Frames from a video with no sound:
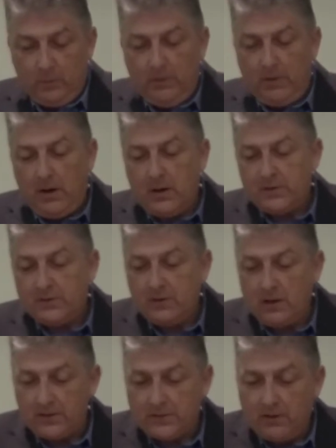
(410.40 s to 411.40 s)
We were asked
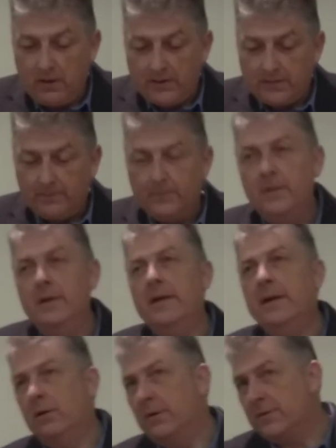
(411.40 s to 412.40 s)
last night,
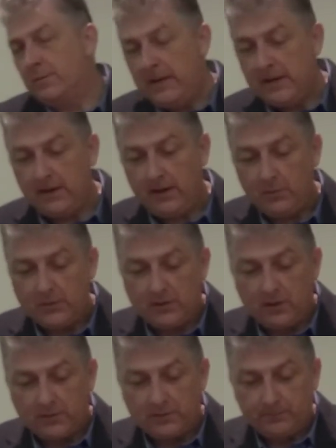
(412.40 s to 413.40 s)
Neil, the speaker here, was
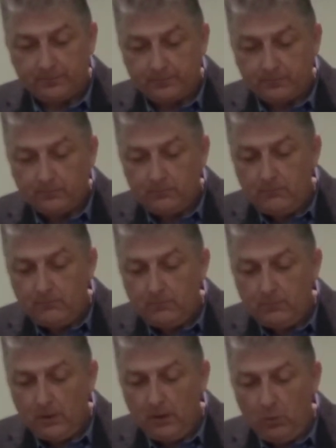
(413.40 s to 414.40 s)
asked,
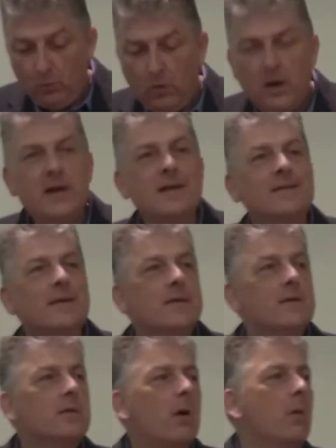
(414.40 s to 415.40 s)
why is there
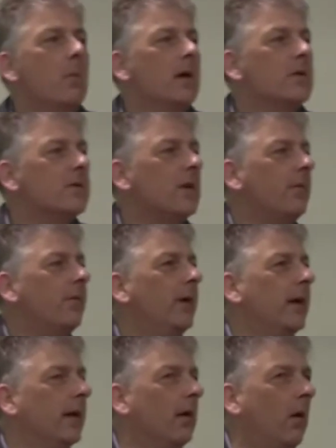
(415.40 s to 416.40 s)
so much
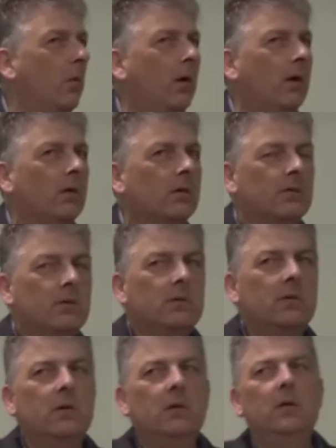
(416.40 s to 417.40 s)
suffering in our world?
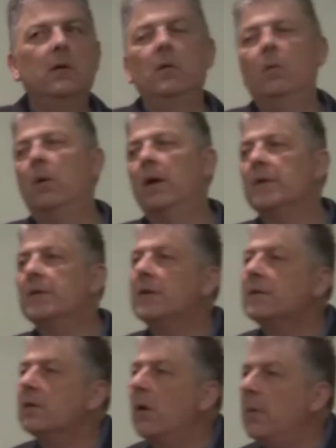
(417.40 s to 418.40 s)
Why is there
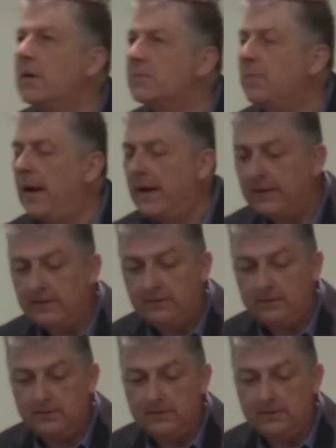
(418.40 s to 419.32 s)
so much pain?